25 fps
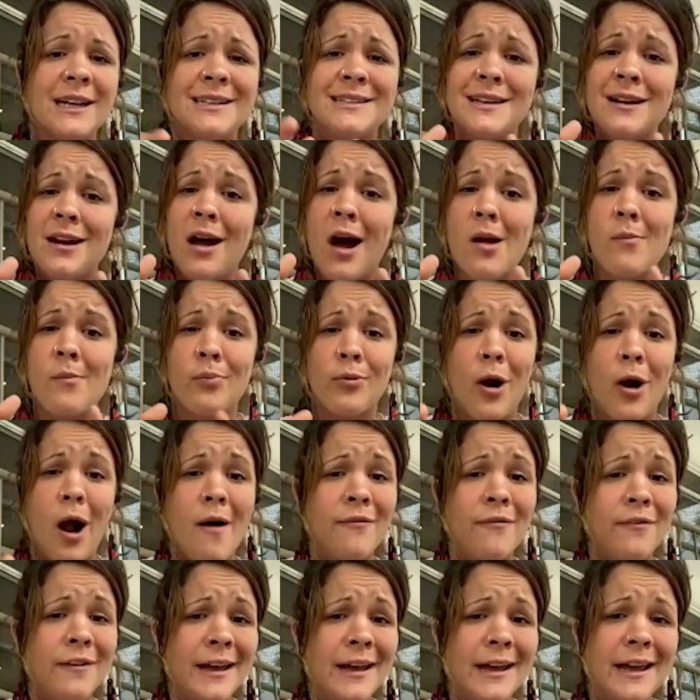It's a
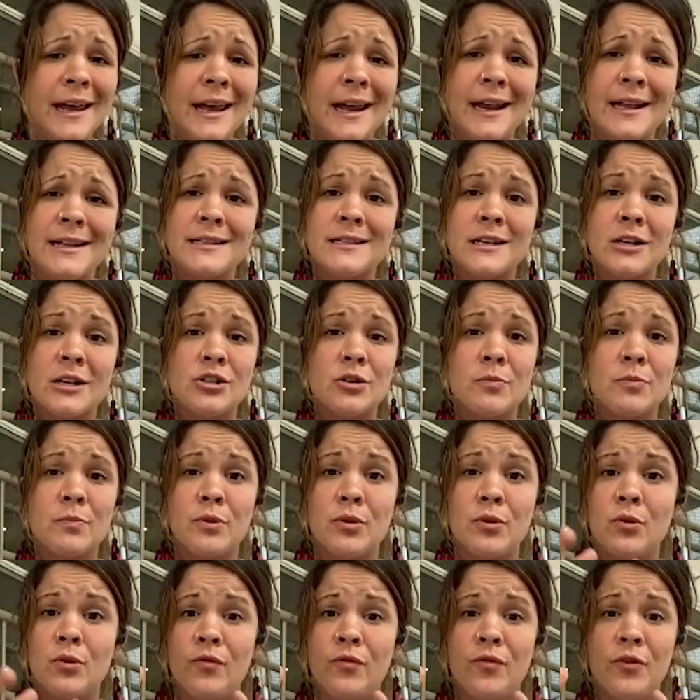nonprofit, and it's such a
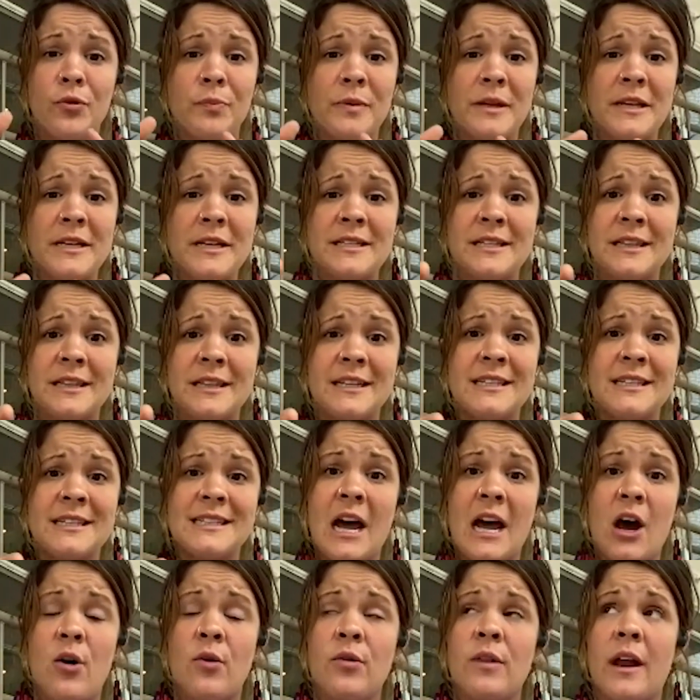beautiful piece in this
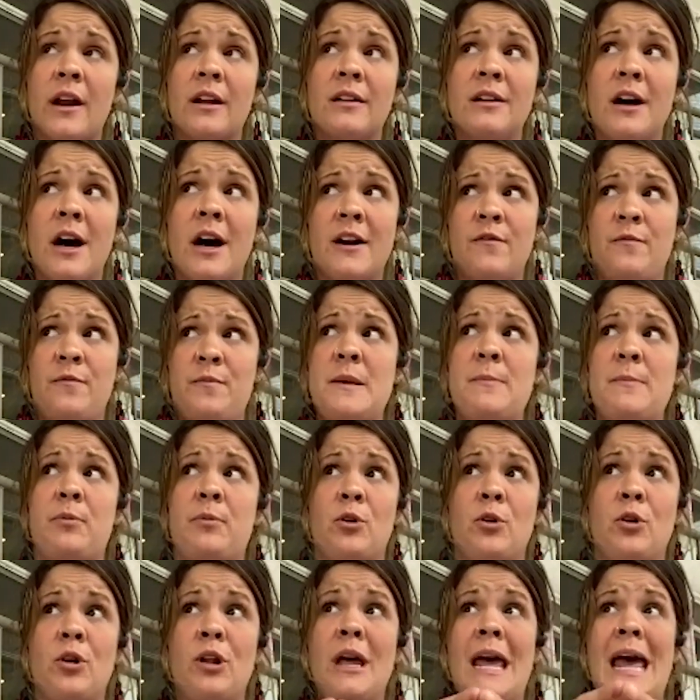town that a lot of
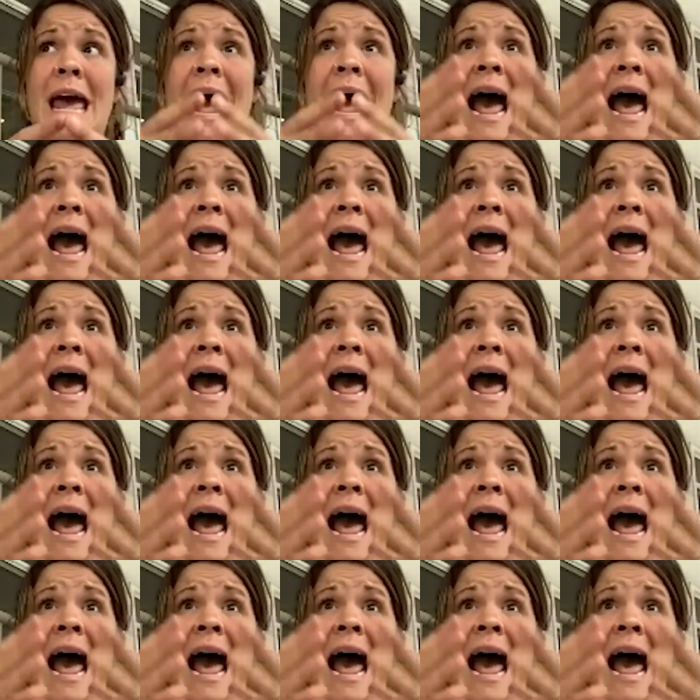people